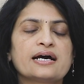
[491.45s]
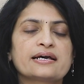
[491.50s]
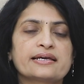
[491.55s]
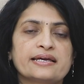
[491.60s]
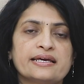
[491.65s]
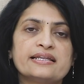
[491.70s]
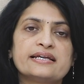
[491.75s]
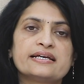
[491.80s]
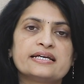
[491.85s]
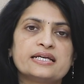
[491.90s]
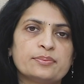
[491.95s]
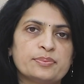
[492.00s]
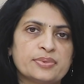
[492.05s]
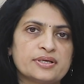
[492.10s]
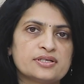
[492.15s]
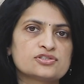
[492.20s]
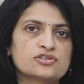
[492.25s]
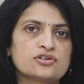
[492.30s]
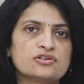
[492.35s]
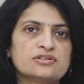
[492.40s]
Again, it
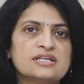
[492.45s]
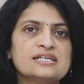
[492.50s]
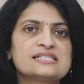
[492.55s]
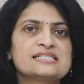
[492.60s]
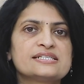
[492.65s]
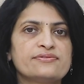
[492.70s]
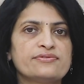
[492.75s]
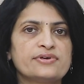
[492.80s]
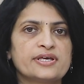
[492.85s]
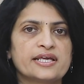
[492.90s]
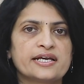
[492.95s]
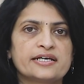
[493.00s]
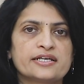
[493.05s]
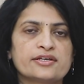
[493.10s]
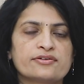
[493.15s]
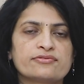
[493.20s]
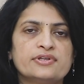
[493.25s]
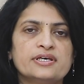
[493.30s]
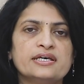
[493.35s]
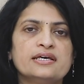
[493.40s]
depends on the severity
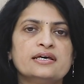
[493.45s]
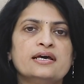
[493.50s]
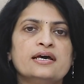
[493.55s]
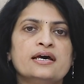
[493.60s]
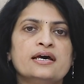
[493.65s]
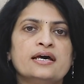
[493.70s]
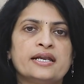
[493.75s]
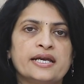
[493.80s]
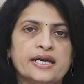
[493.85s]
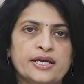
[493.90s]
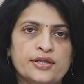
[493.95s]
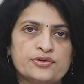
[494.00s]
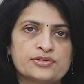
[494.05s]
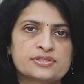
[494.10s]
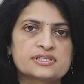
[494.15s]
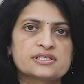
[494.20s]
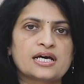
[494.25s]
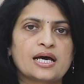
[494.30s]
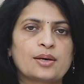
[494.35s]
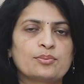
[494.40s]
of the
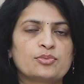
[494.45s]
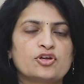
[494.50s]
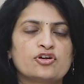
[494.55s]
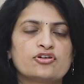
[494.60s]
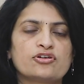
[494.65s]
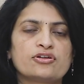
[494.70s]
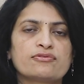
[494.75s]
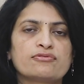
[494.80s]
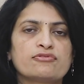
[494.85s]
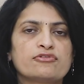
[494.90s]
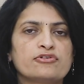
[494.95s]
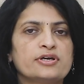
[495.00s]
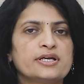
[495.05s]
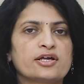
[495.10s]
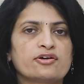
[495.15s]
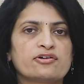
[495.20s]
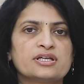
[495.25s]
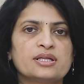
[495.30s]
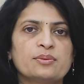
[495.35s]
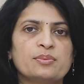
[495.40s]
reduced amniotic fluid
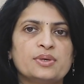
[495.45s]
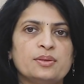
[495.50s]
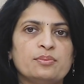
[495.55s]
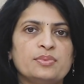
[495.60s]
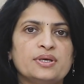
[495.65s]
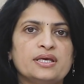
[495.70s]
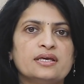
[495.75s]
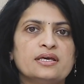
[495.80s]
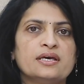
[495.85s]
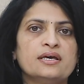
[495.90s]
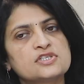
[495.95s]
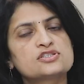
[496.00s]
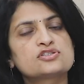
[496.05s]
around the baby.